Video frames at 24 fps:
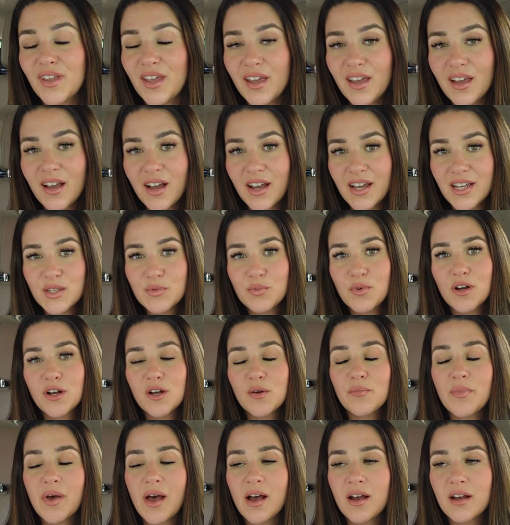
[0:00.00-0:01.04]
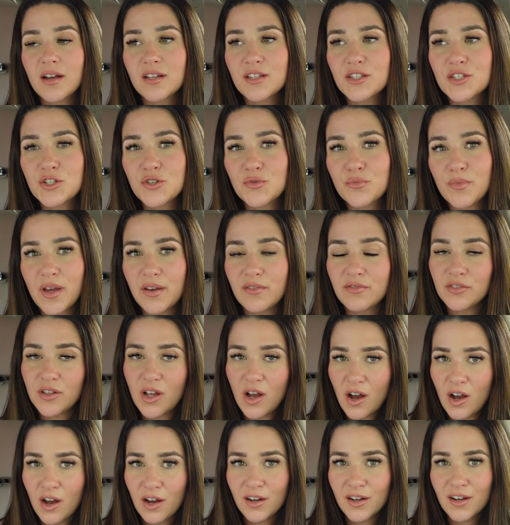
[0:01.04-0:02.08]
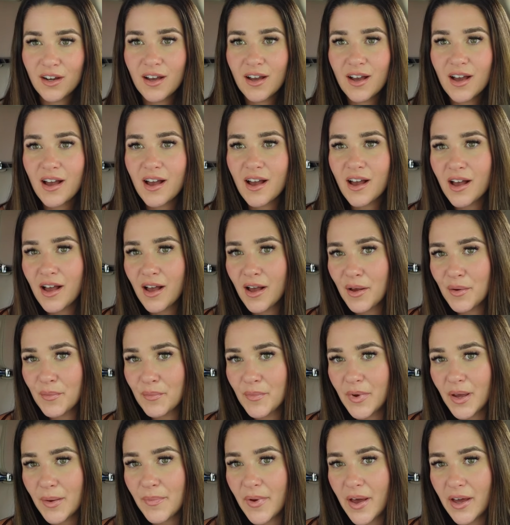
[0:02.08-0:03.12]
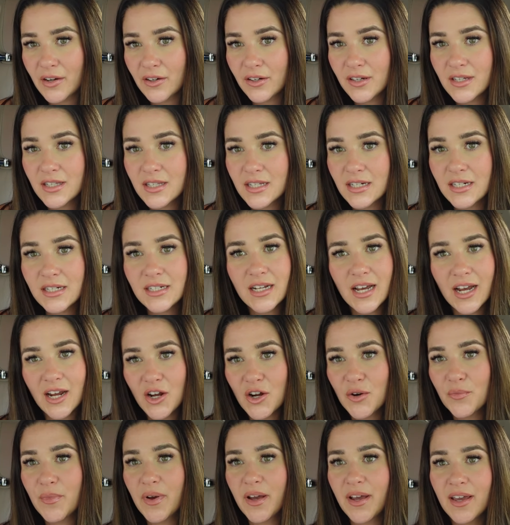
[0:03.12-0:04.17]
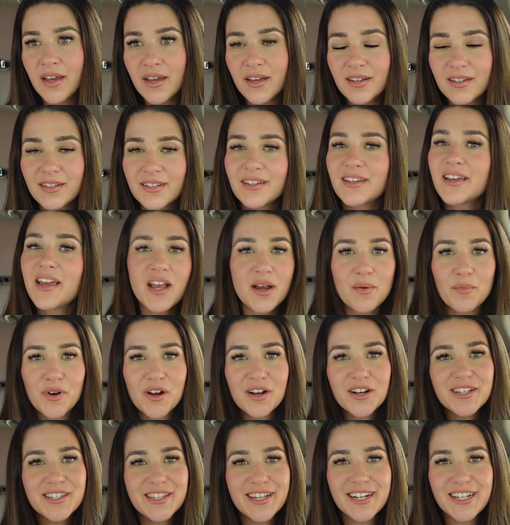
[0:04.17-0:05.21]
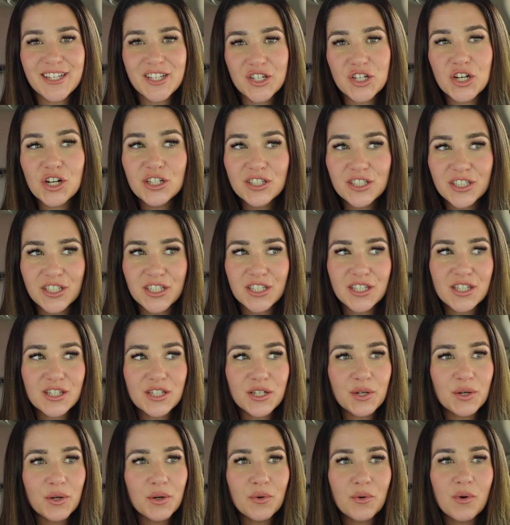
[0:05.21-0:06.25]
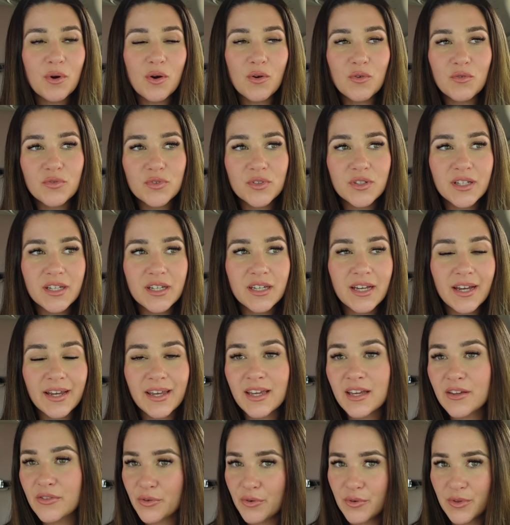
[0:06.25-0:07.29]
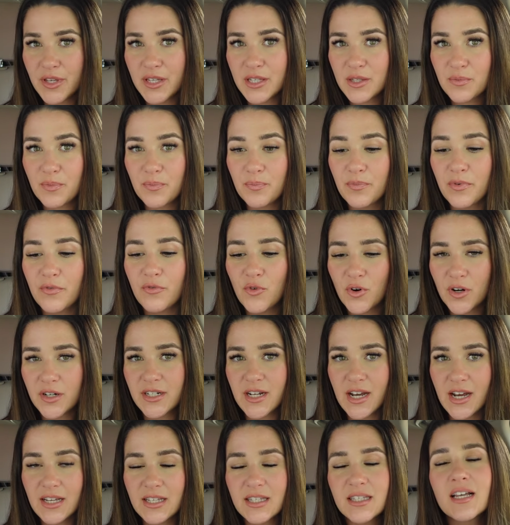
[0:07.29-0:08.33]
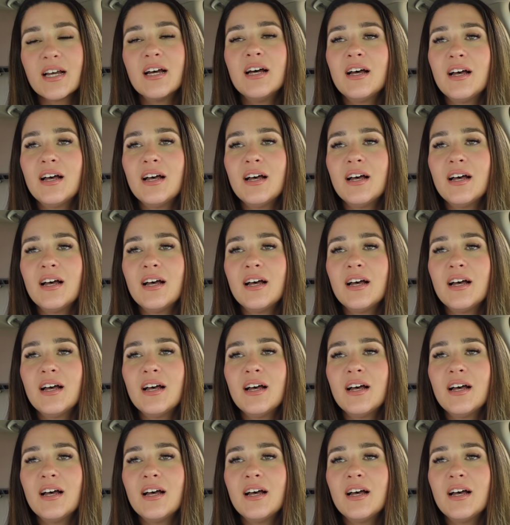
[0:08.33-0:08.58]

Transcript: Hey guys, welcome back to my vlog. Um, my battery is going to die on my camera because I didn't charge it, so hopefully I can get through this before it dies.